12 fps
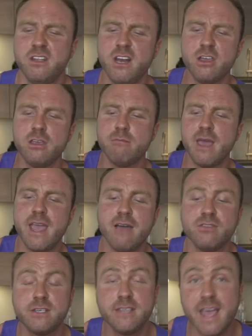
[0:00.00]
you may
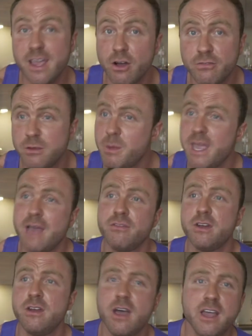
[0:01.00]
have a day off, you may have a
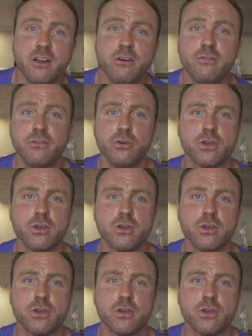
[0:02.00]
night off.